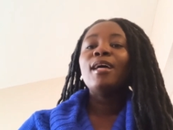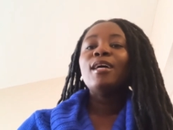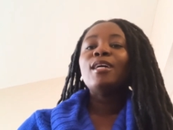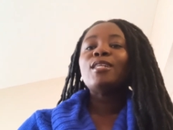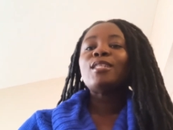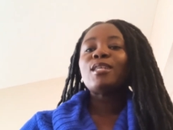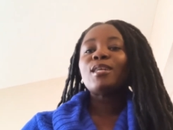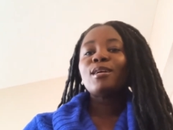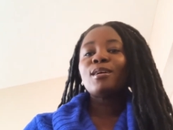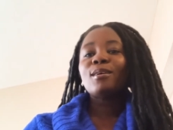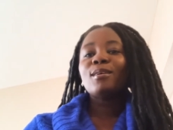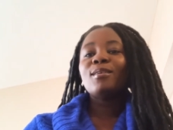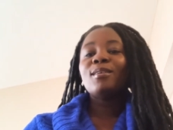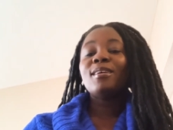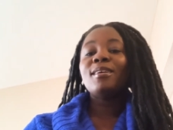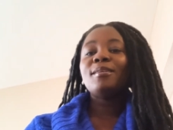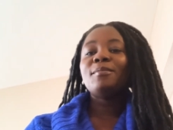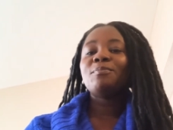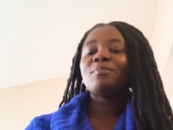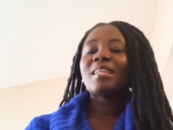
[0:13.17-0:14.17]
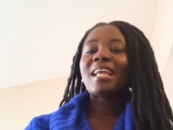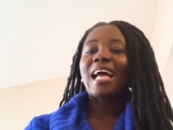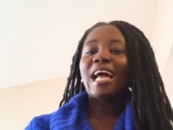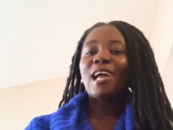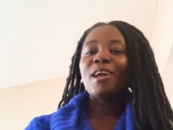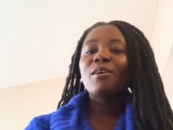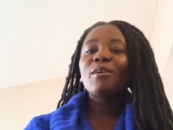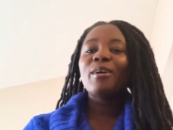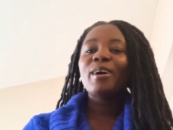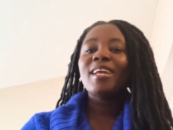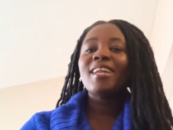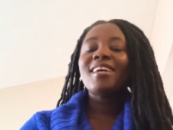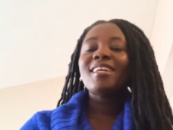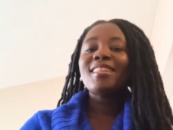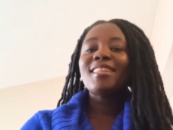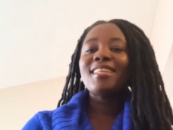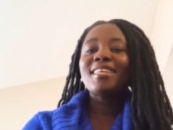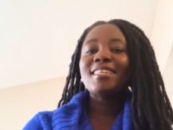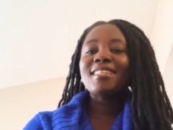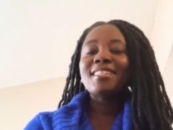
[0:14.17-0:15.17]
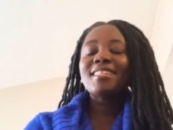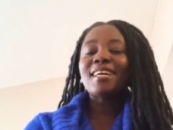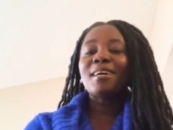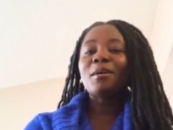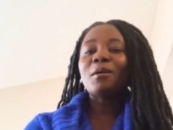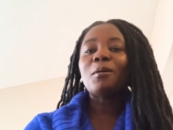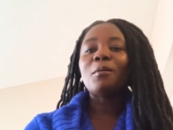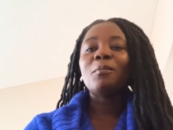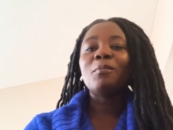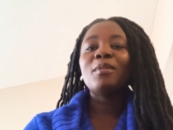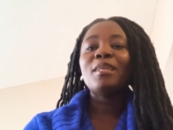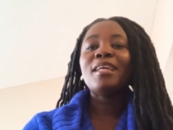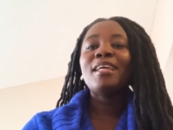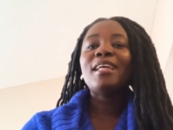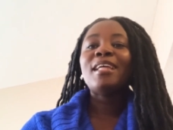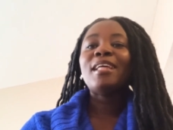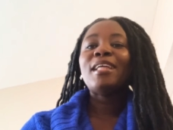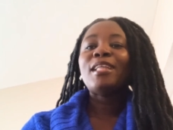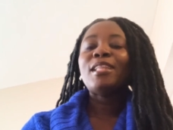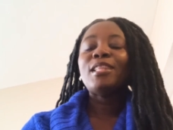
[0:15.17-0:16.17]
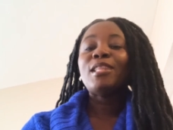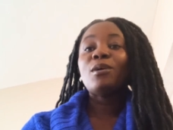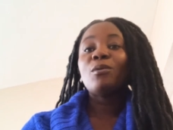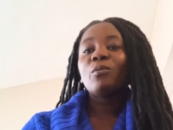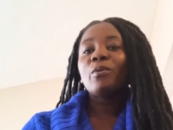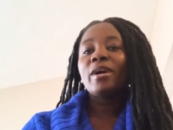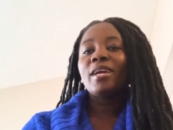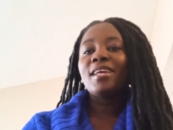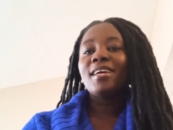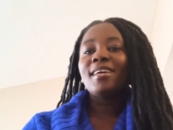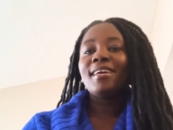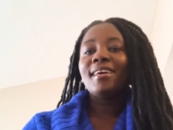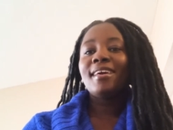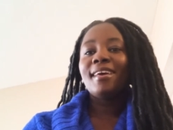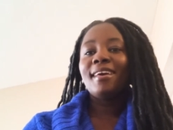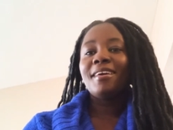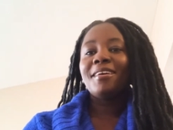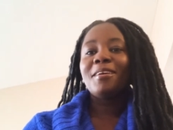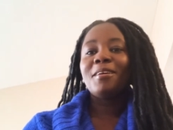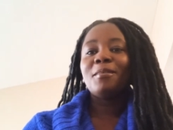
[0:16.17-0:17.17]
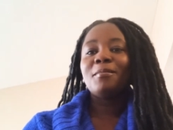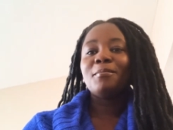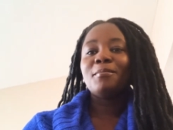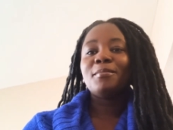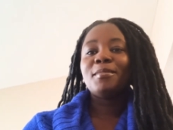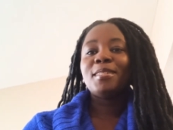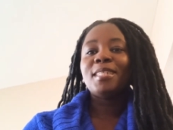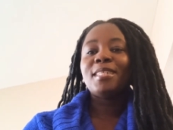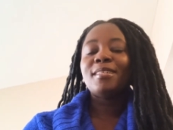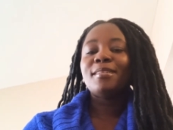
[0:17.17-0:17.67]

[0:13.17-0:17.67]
So I created this, um, The Waiting Game,